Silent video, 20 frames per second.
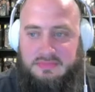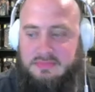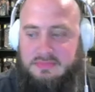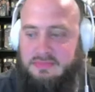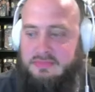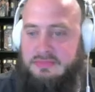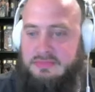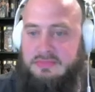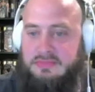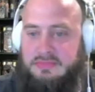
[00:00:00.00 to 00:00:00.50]

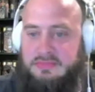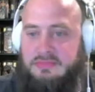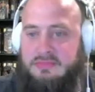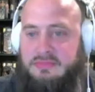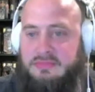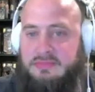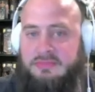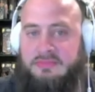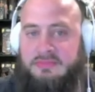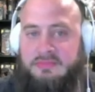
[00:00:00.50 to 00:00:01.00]

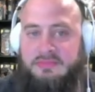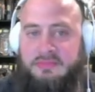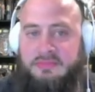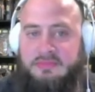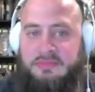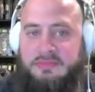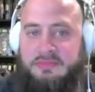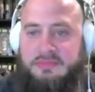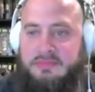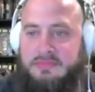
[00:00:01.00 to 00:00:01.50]

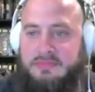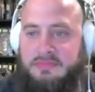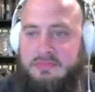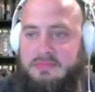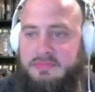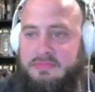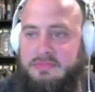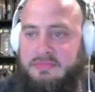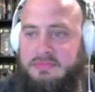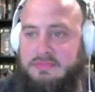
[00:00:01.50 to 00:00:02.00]

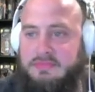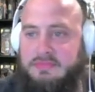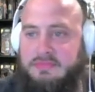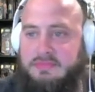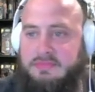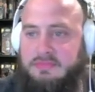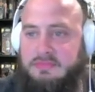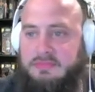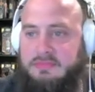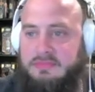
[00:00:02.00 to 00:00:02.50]

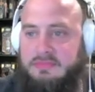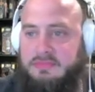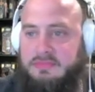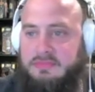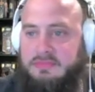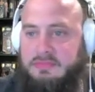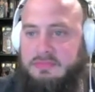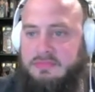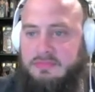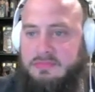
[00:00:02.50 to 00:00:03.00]

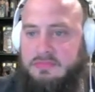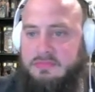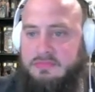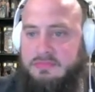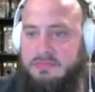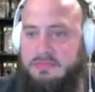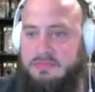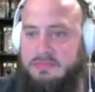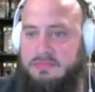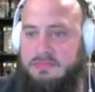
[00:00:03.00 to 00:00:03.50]

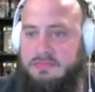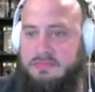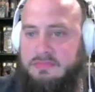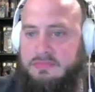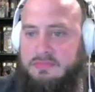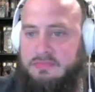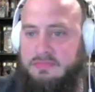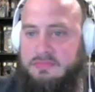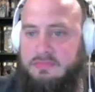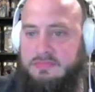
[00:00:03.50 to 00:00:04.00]

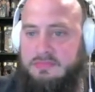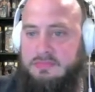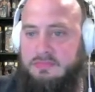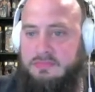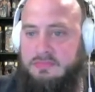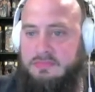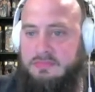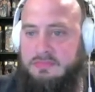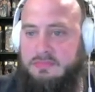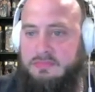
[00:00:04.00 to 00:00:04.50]

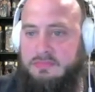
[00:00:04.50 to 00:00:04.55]
(silent)